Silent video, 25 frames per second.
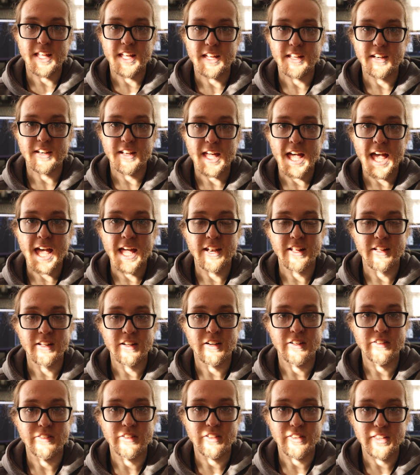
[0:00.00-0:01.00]
then adding
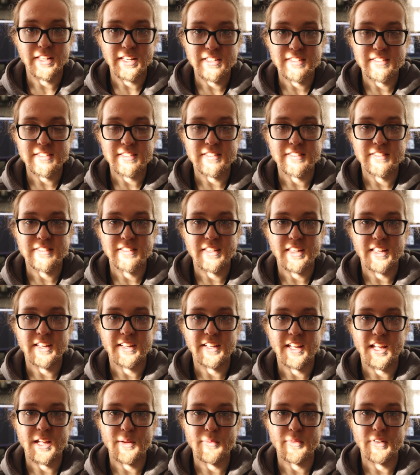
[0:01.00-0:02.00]
on the lenses to
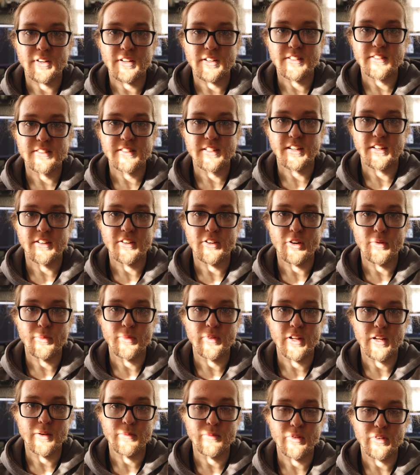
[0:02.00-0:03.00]
that camera just to kind of
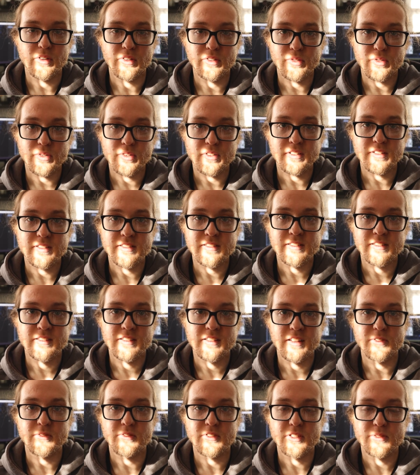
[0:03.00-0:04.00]
open up more doors
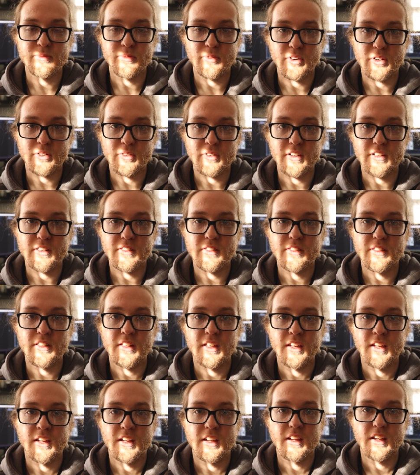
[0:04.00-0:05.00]
to explore
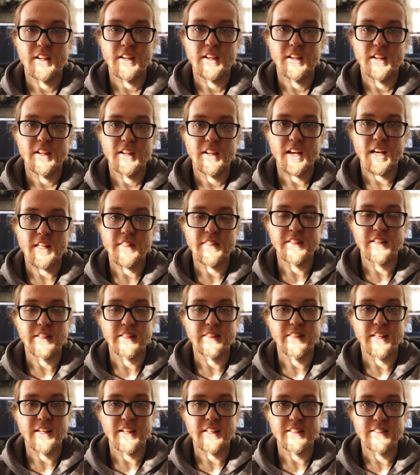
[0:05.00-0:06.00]
with. I
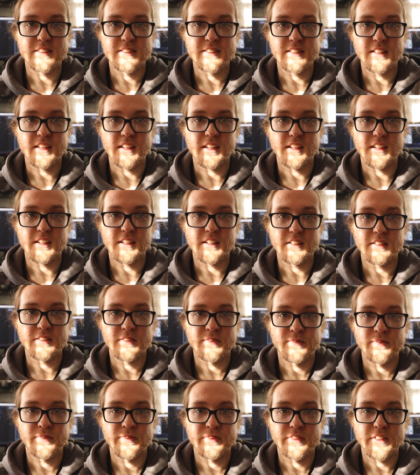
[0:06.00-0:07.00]
think that's a
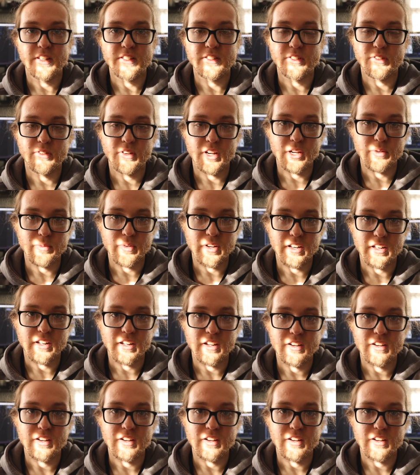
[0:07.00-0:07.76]
great way to